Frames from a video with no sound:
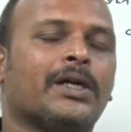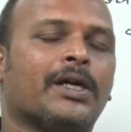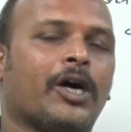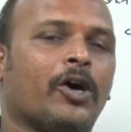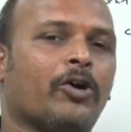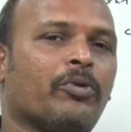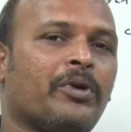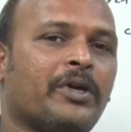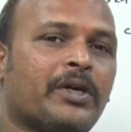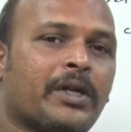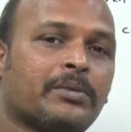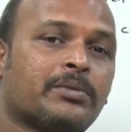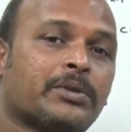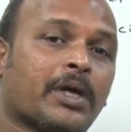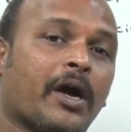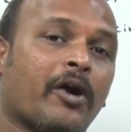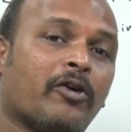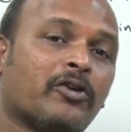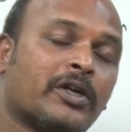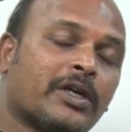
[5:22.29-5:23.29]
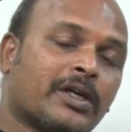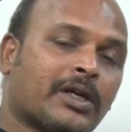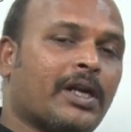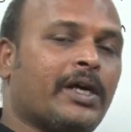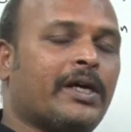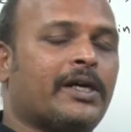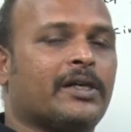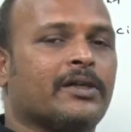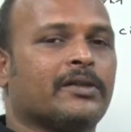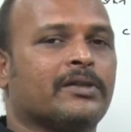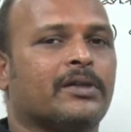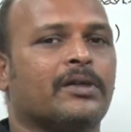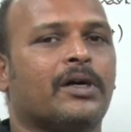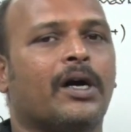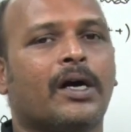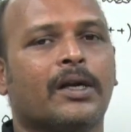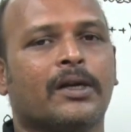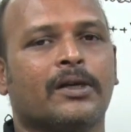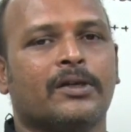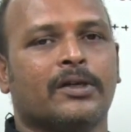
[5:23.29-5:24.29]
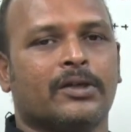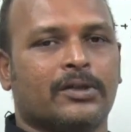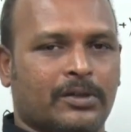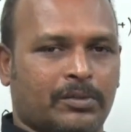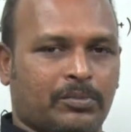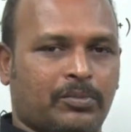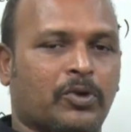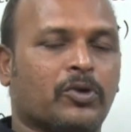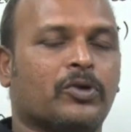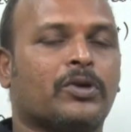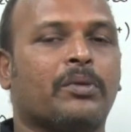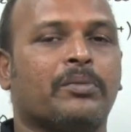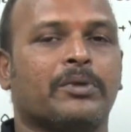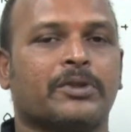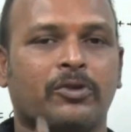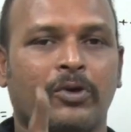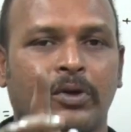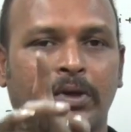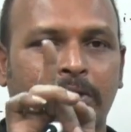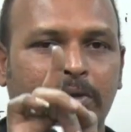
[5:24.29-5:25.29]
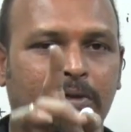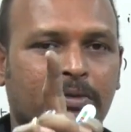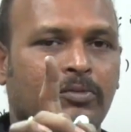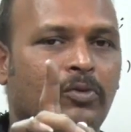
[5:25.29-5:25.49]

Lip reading: how many times I have declared or program is going?